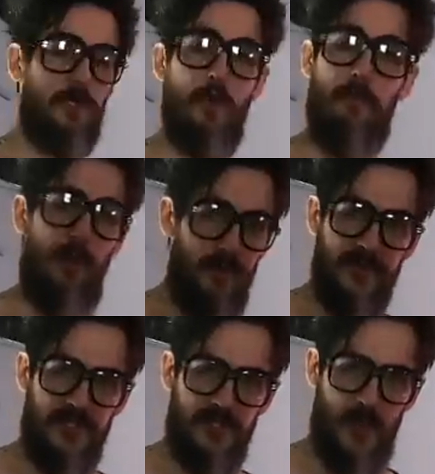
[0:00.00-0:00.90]
So put
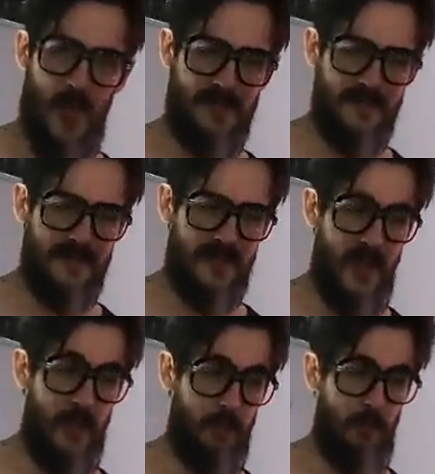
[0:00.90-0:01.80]
these two ideas
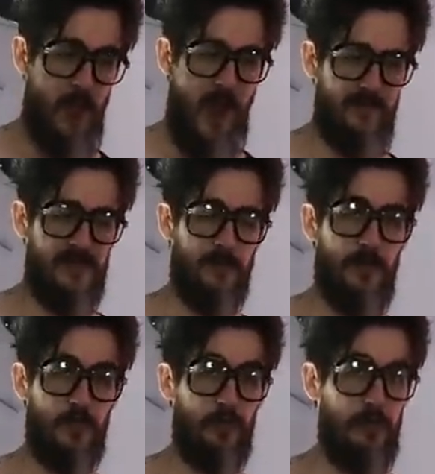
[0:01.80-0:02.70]
together and we have
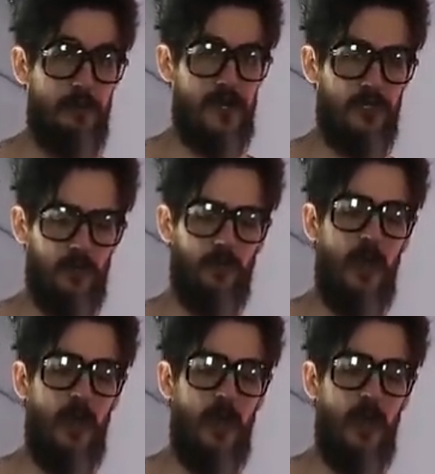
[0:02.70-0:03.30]
something truly magical.